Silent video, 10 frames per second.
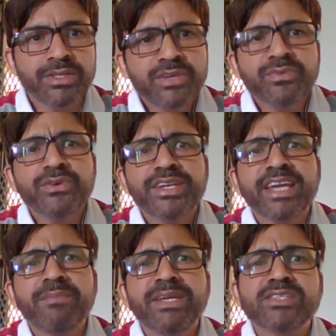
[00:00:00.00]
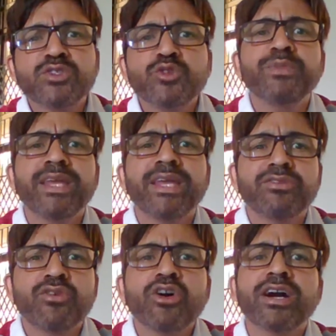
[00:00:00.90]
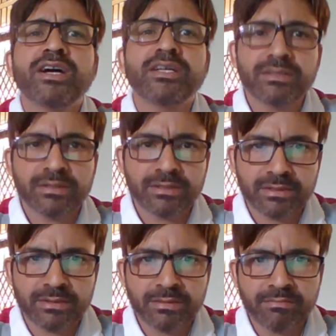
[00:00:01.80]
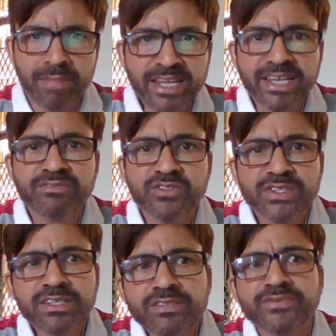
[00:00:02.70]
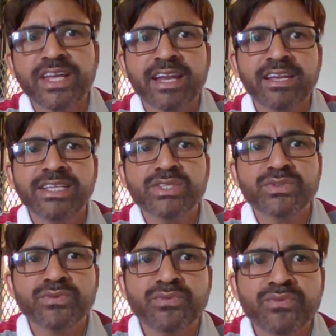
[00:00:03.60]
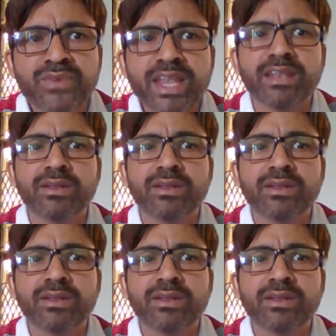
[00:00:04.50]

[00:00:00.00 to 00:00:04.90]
Therefore, it can be assumed that rock art might have served at least one